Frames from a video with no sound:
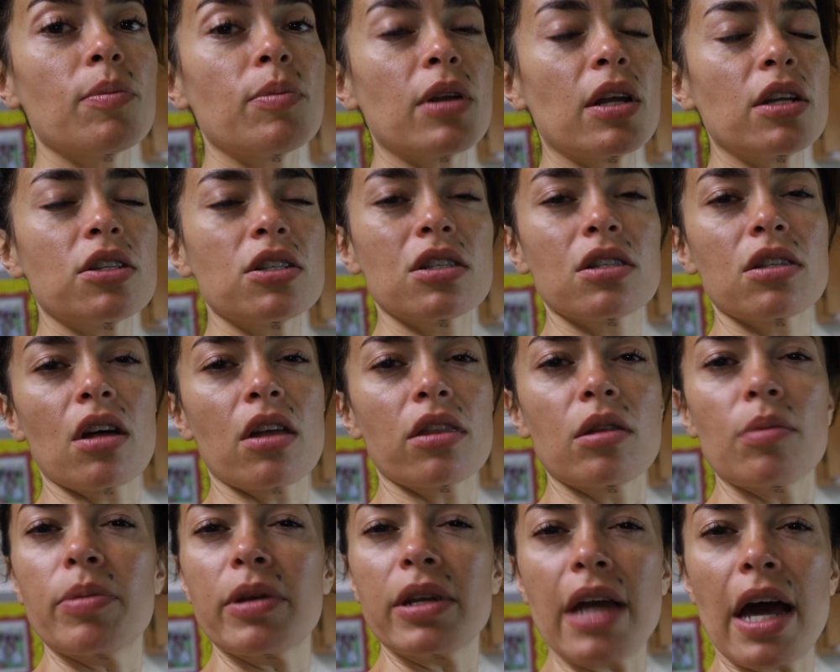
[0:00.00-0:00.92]
but I just thought
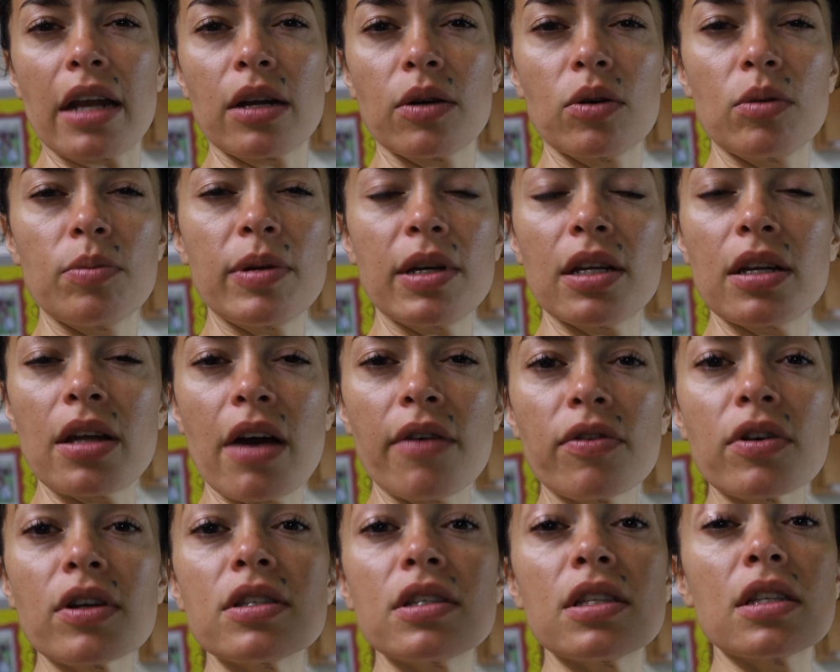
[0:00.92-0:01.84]
the banana would be
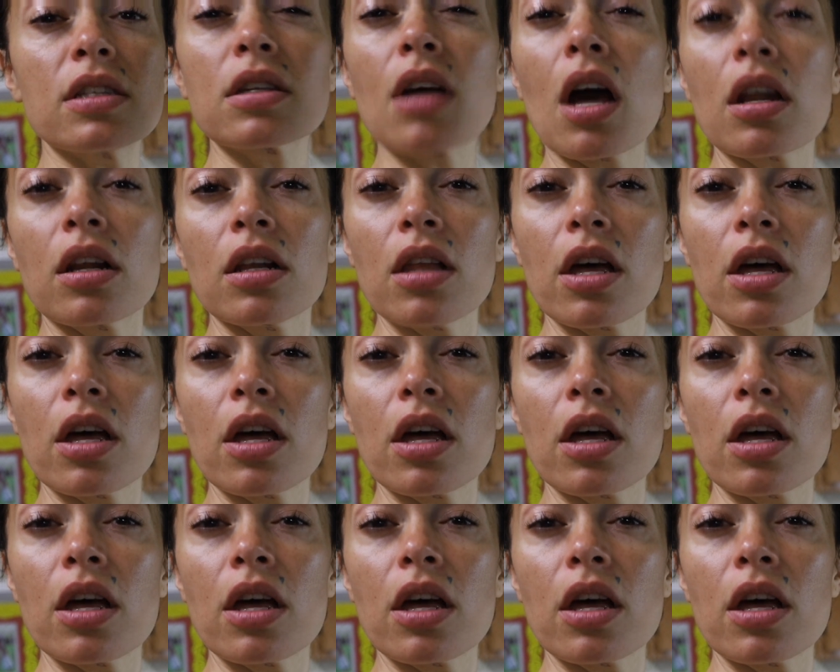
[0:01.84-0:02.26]
enough because it's got